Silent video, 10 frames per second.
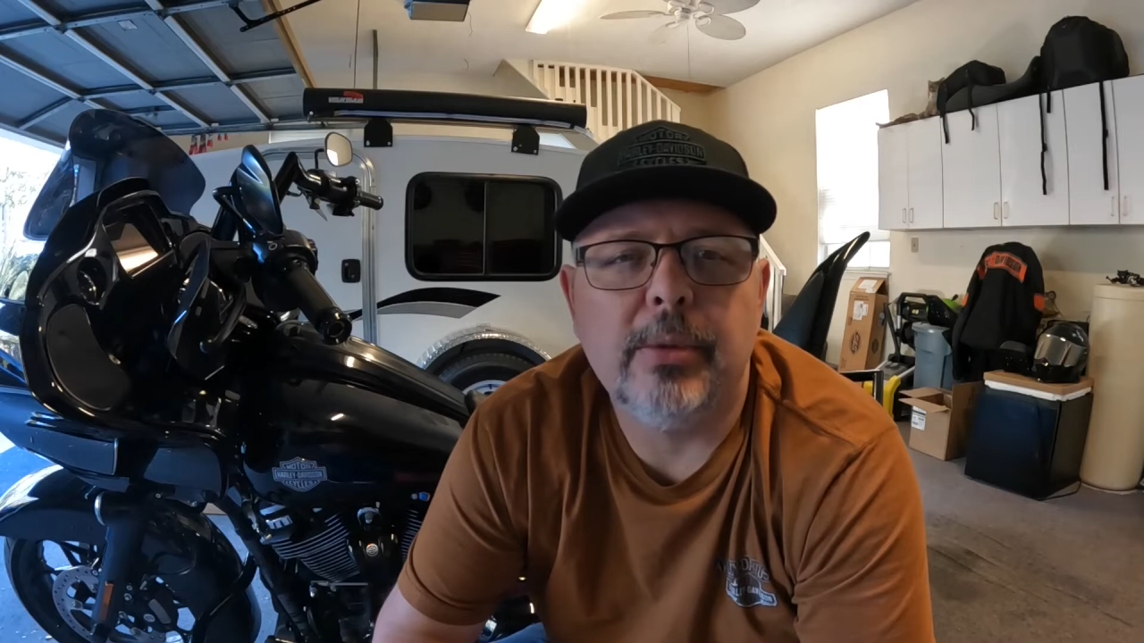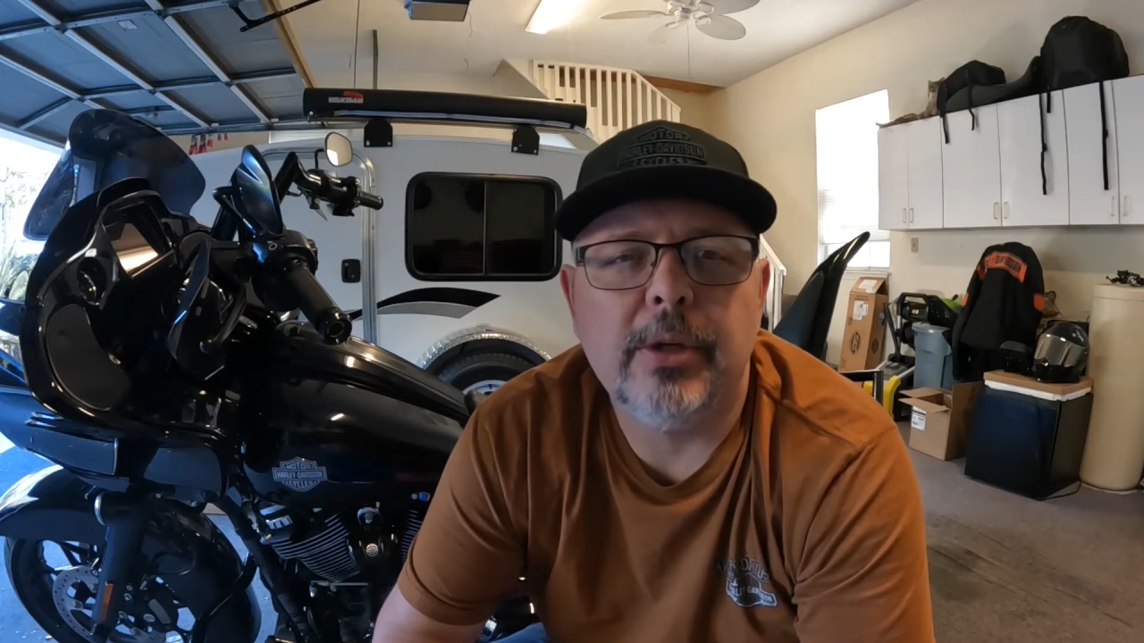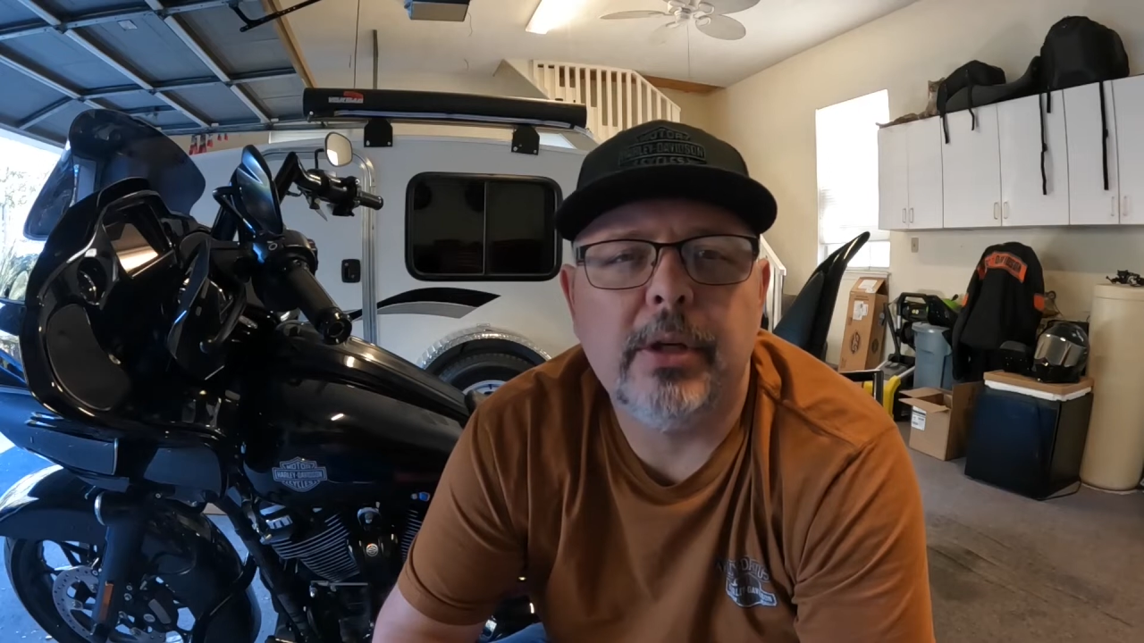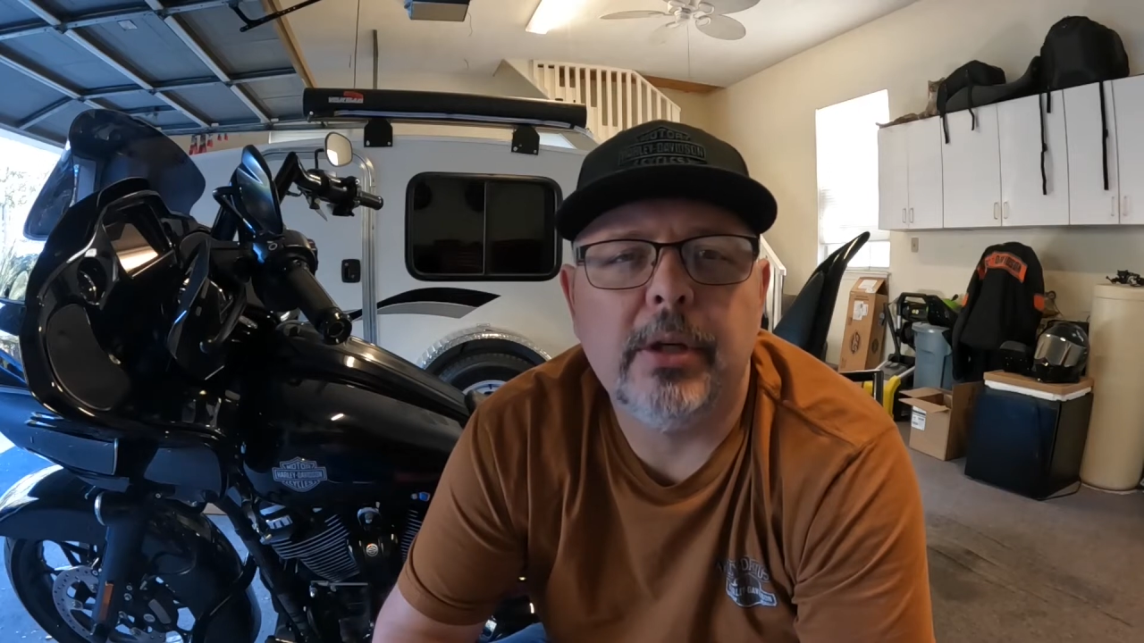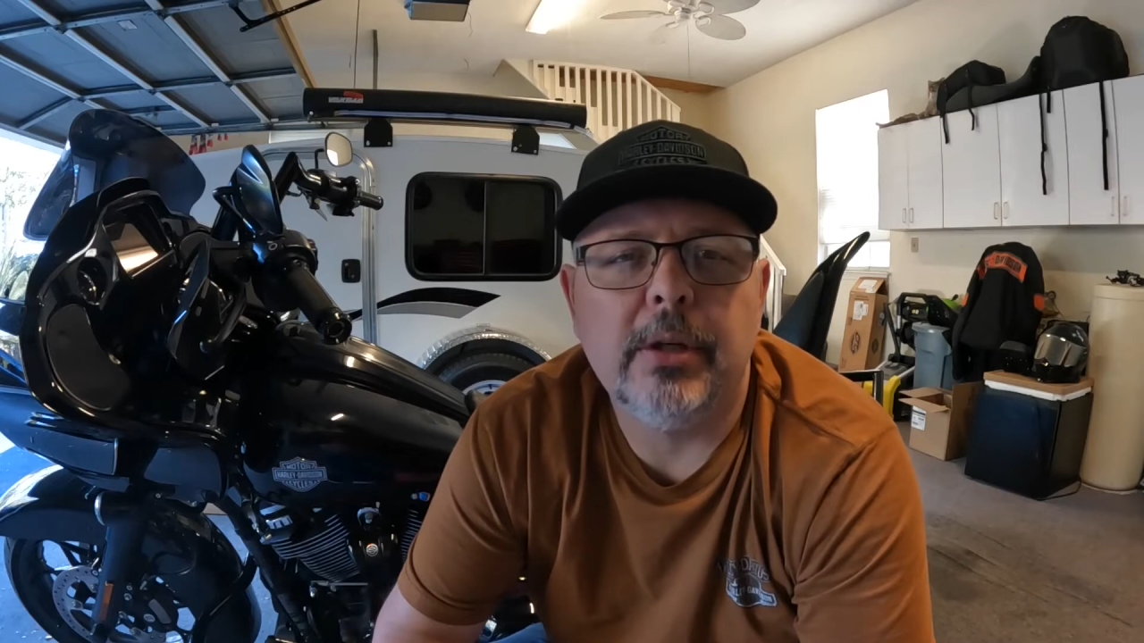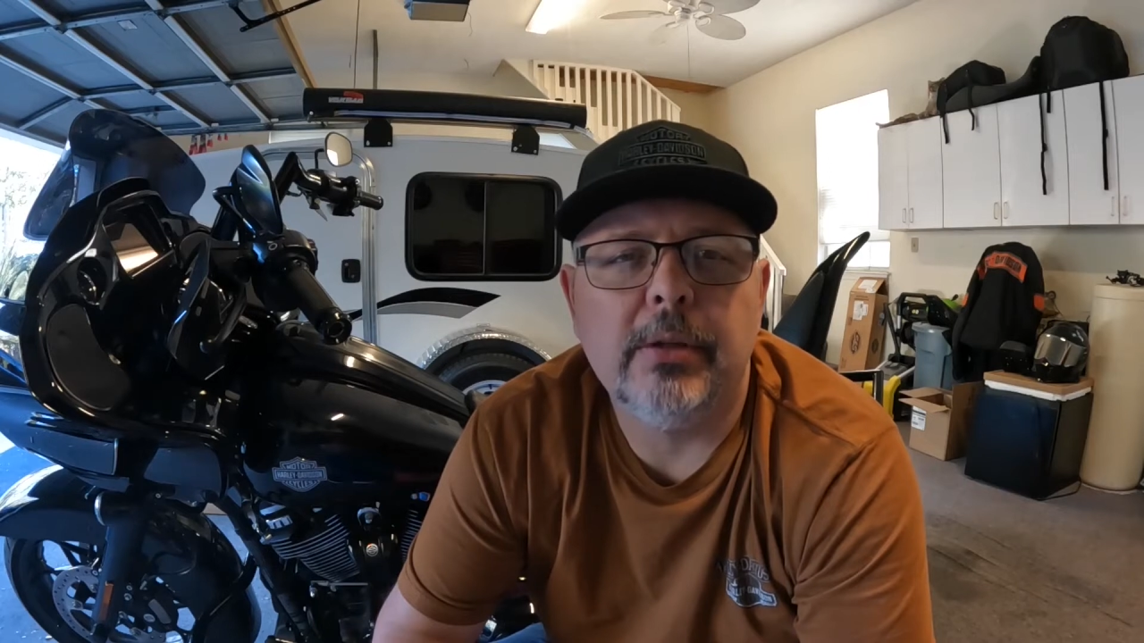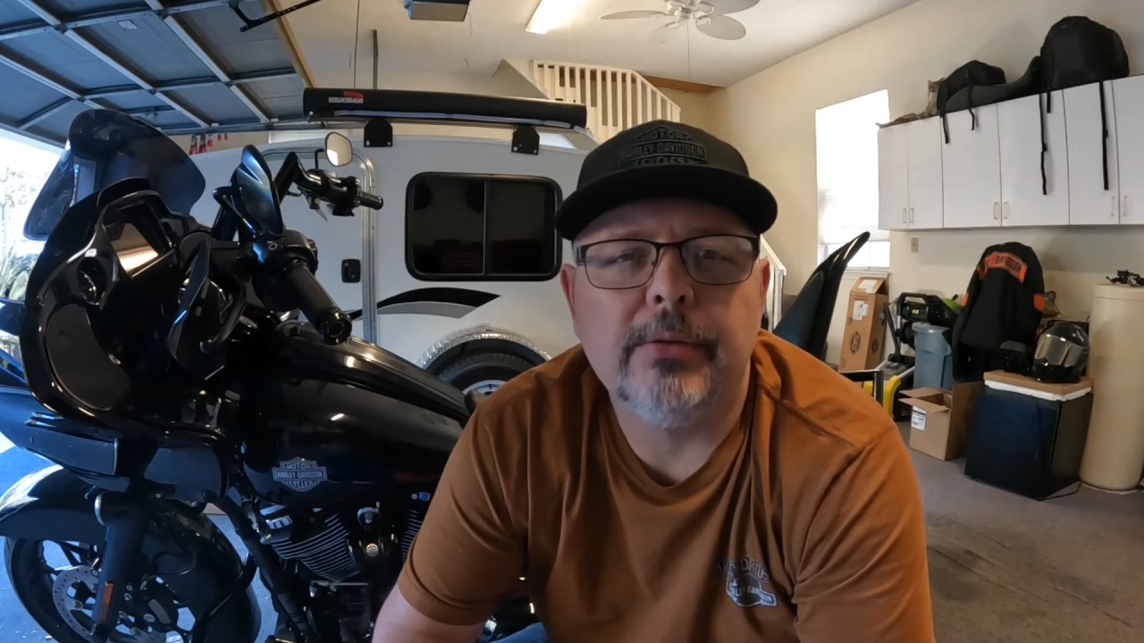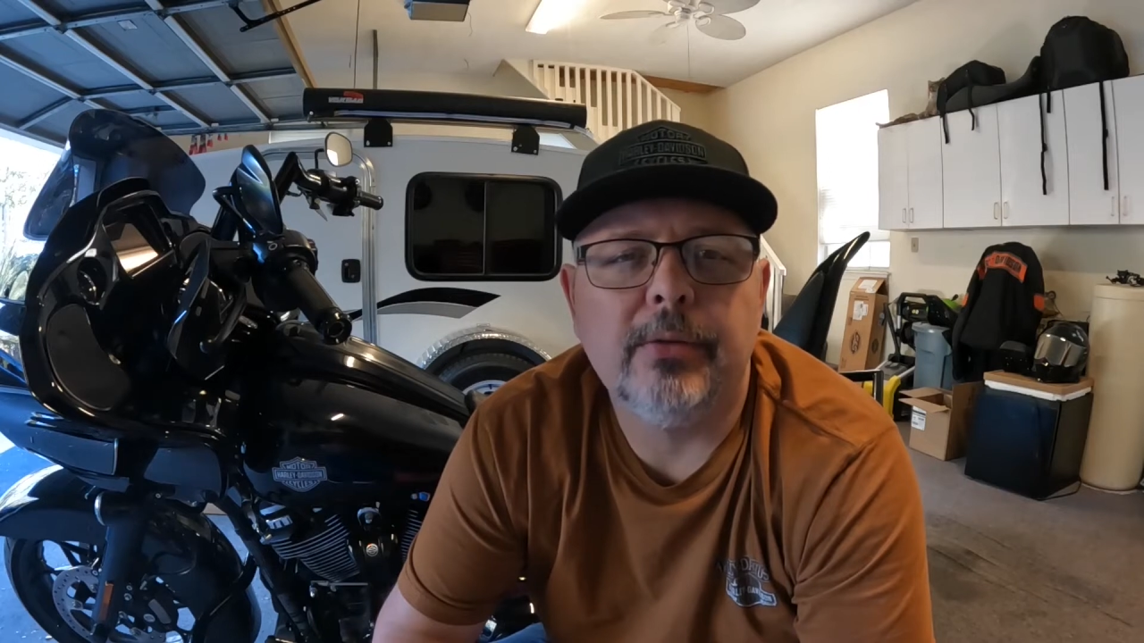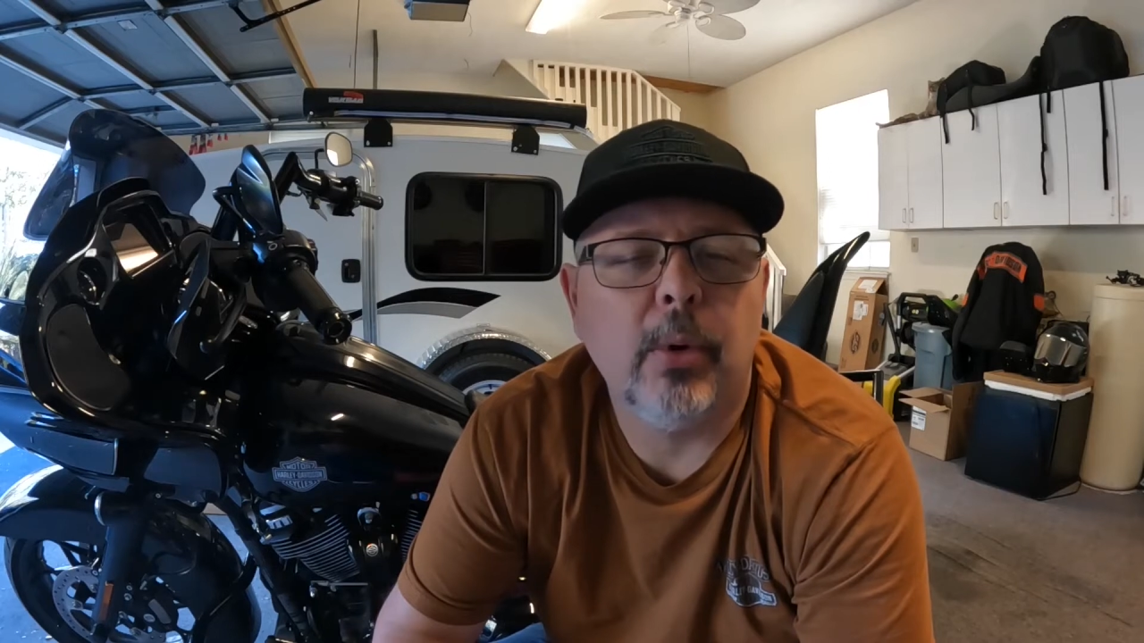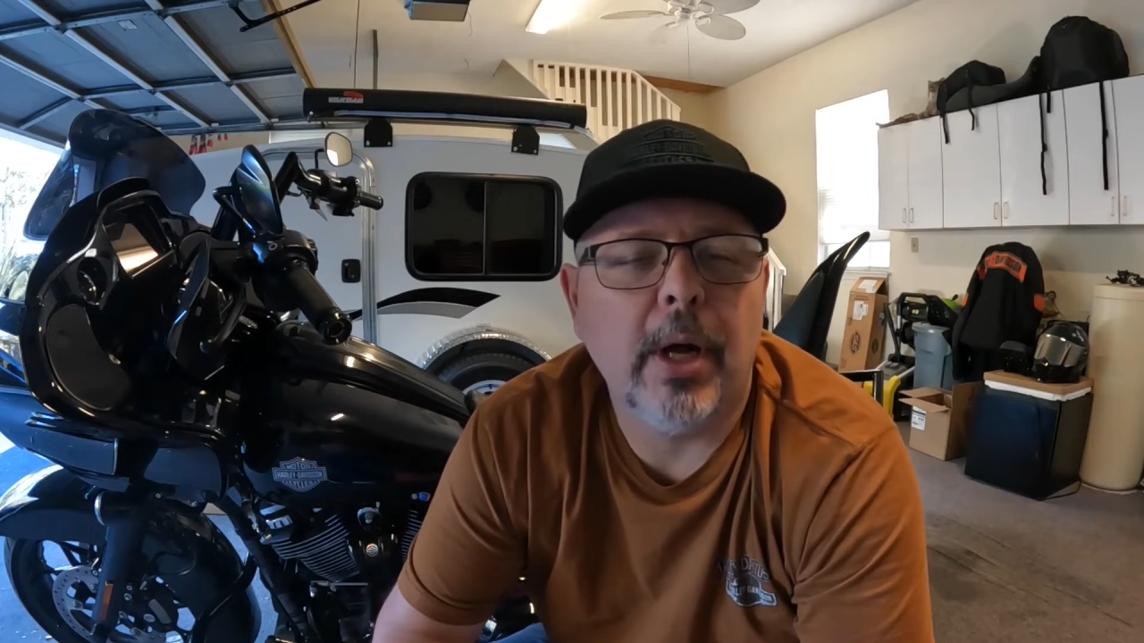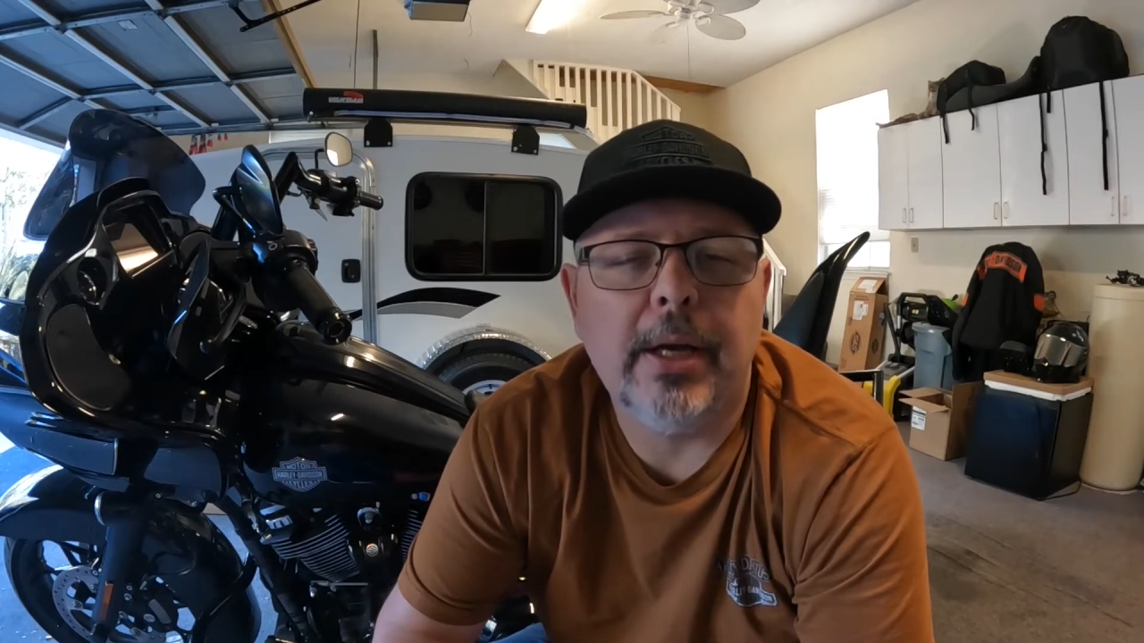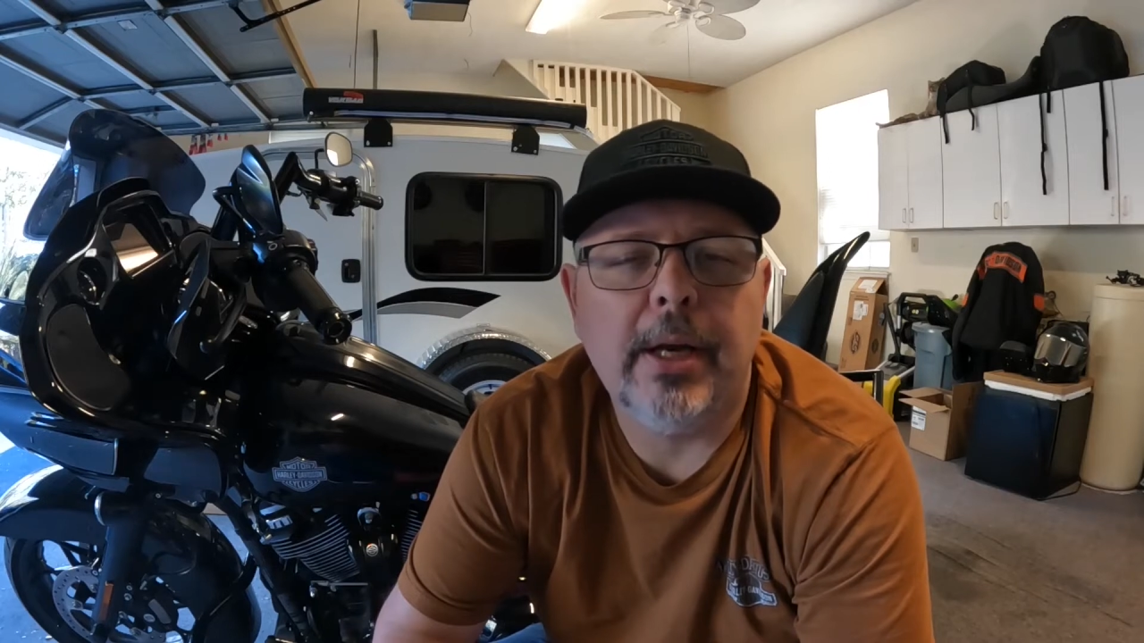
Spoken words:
But for right